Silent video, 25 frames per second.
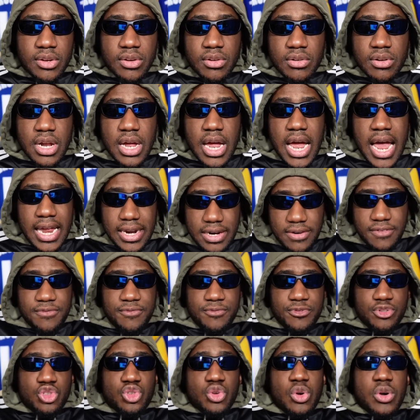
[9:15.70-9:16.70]

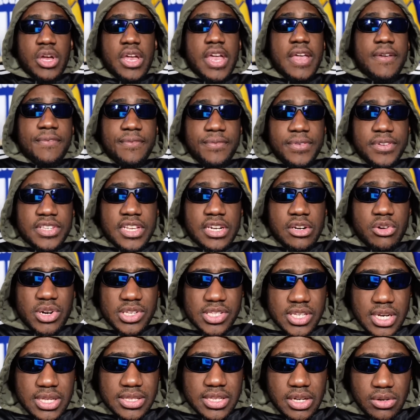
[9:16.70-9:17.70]
if Leroy Sane
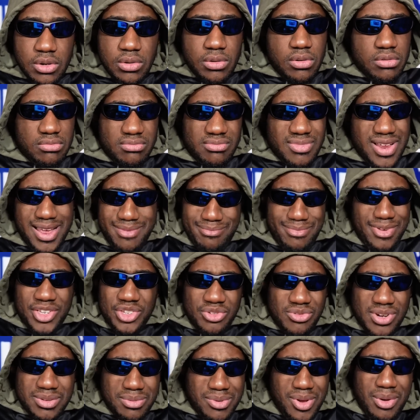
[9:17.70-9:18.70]
said, no, I'm mixed race,
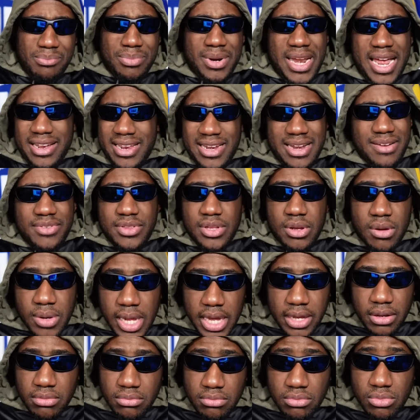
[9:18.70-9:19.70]
I'm not black, and everything, I'm like,
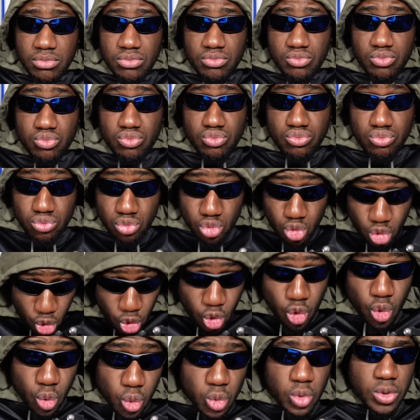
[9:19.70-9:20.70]

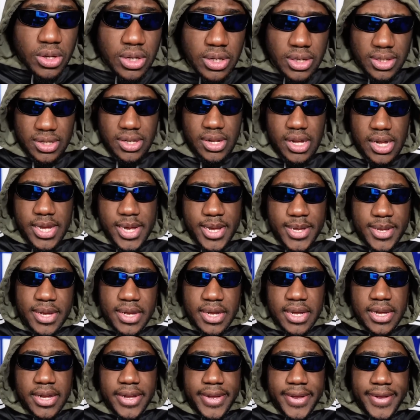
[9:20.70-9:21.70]
cool.
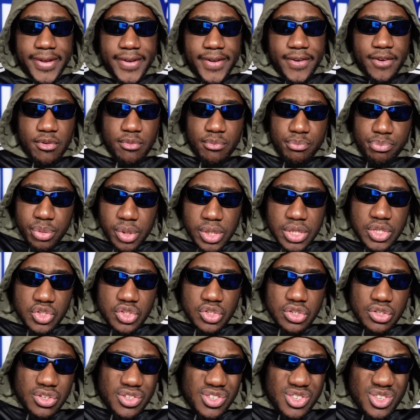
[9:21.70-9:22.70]
But
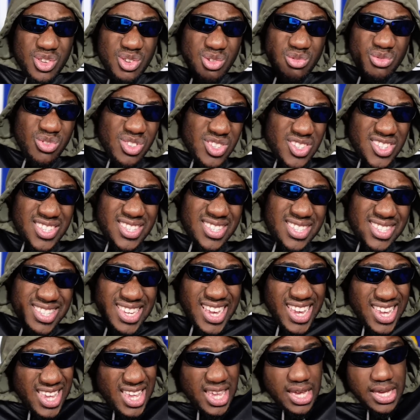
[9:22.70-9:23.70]
you
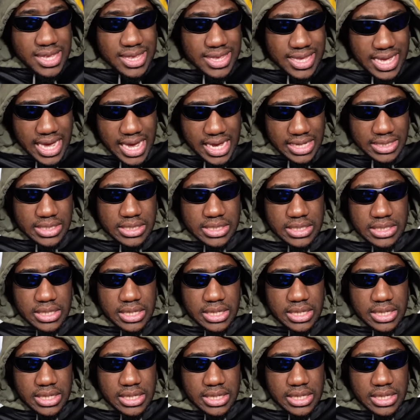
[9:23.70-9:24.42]
saying that,